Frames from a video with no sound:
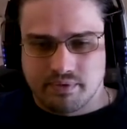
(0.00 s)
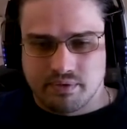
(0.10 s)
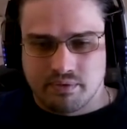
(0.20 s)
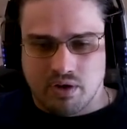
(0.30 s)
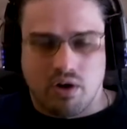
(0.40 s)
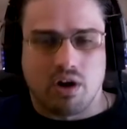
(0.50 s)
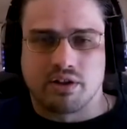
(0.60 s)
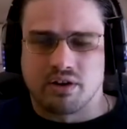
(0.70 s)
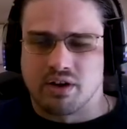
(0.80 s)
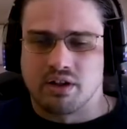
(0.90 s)
A
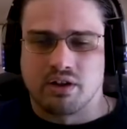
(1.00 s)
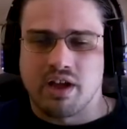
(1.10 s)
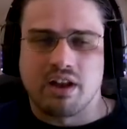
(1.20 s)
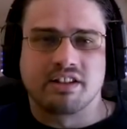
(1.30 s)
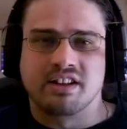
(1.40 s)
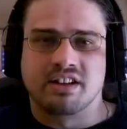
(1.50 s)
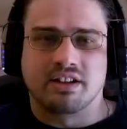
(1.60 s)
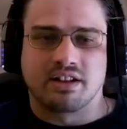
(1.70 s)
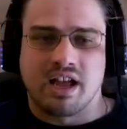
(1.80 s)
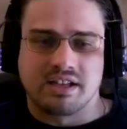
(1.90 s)
character, no, you cannot delete the
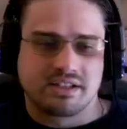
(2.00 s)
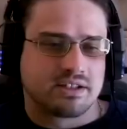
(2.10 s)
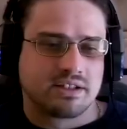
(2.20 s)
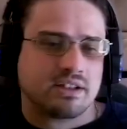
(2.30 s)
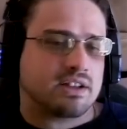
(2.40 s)
class.